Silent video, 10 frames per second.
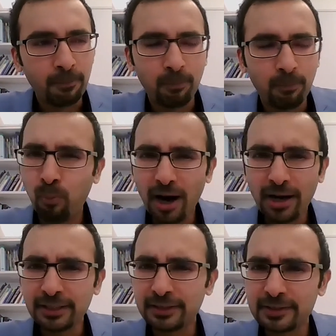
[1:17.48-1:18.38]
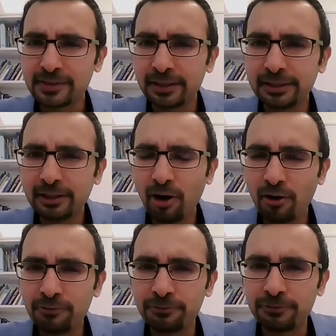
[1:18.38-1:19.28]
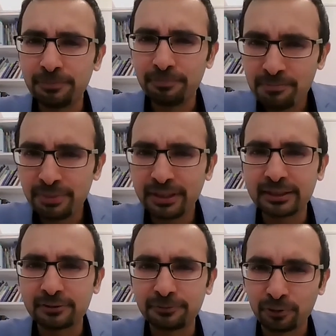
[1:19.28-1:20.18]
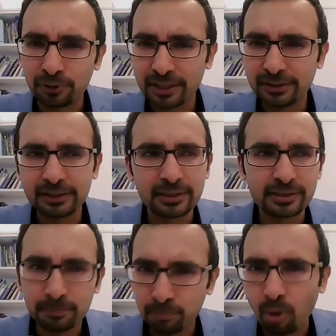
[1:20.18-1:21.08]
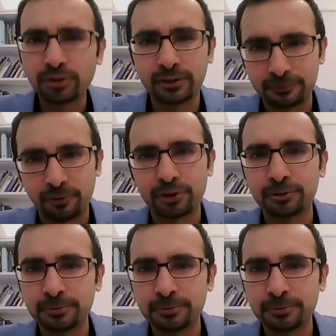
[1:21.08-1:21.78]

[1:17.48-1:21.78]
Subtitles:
why this idea of remembering and forgetting is important for you?